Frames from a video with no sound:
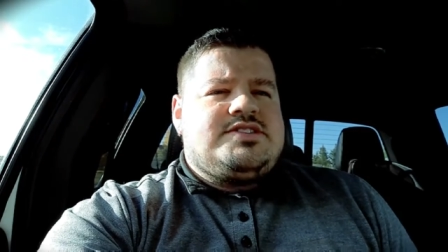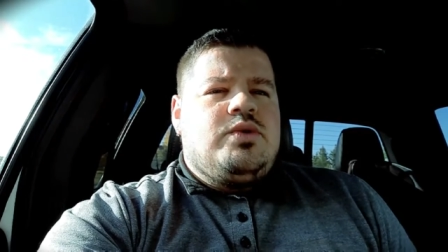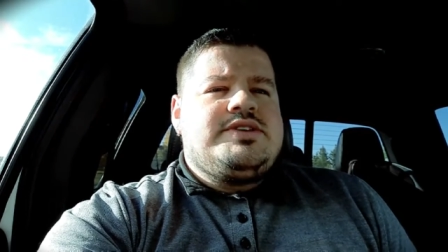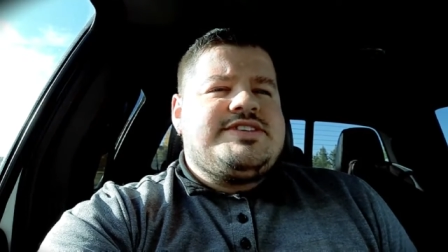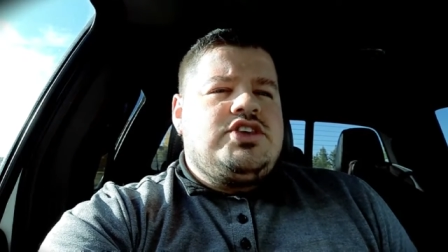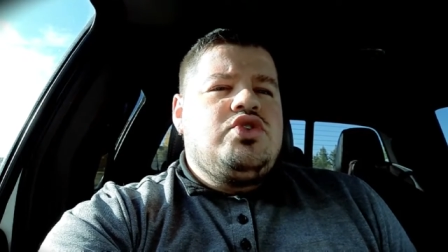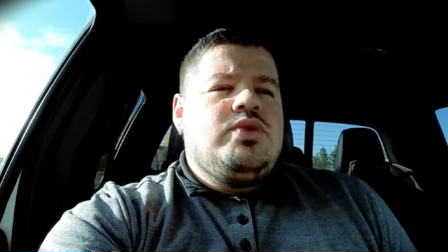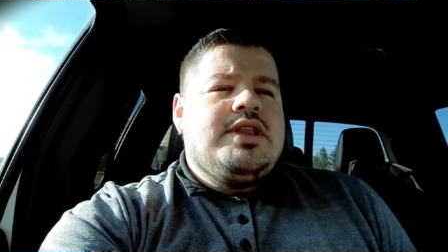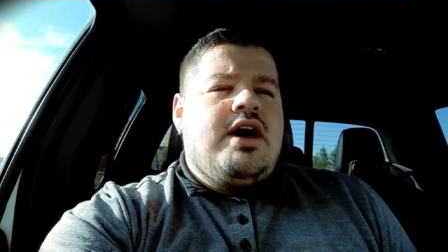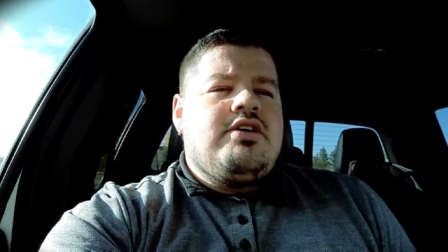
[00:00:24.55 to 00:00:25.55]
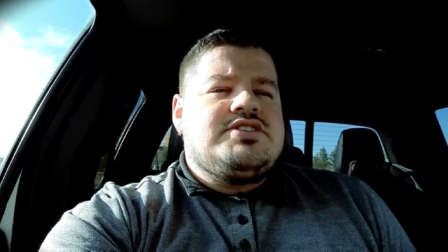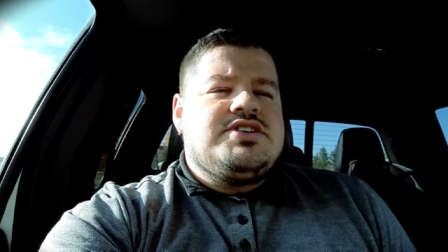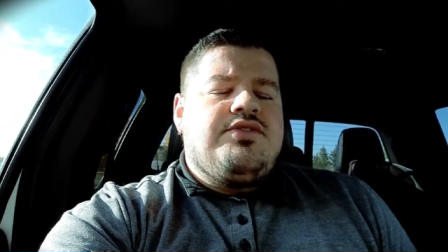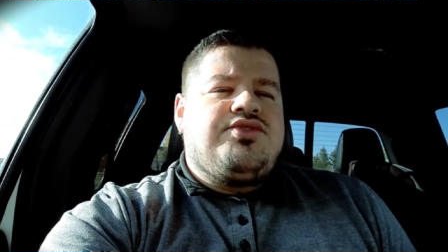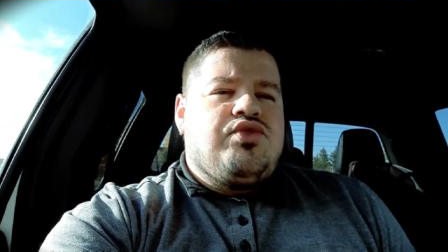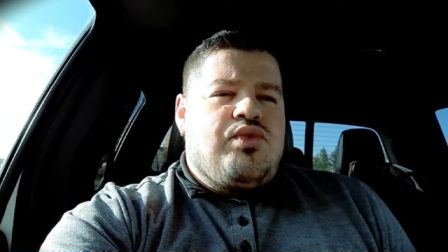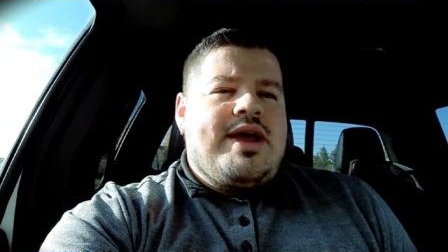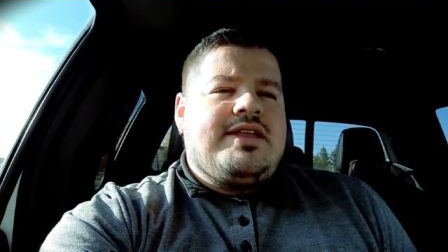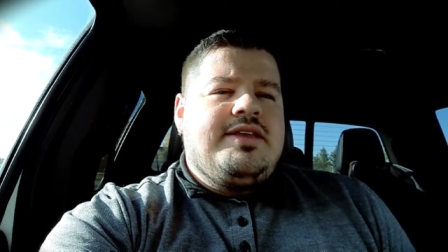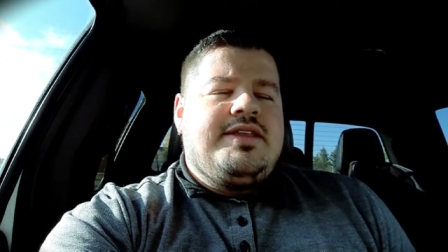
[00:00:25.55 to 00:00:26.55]
the ones that you allow yourself
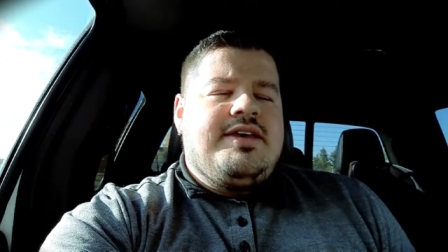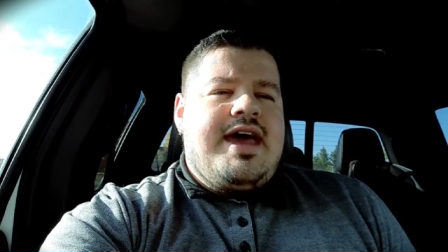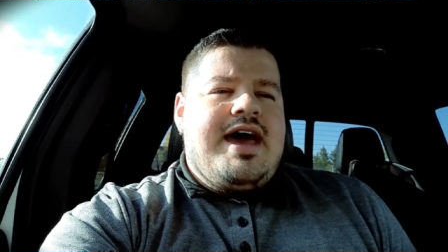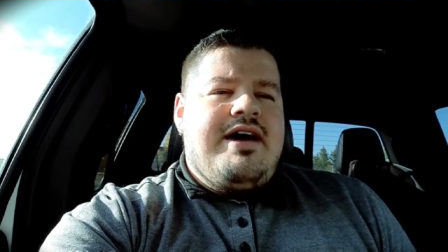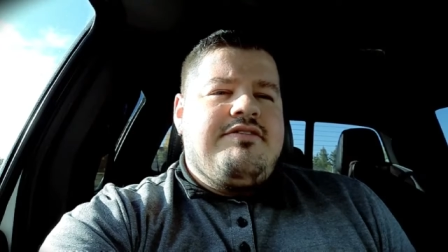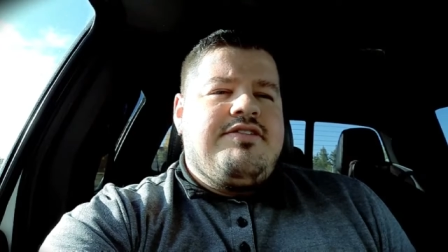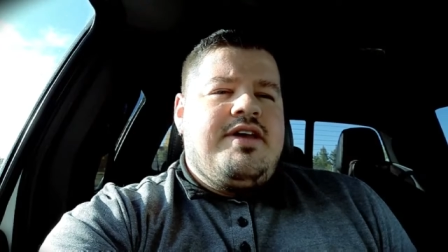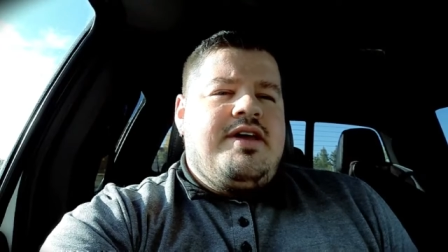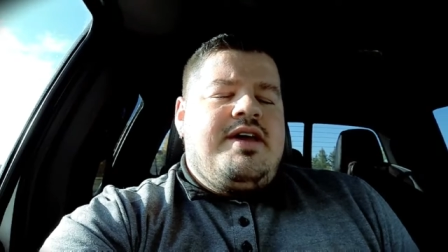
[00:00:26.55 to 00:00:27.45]
directly to have.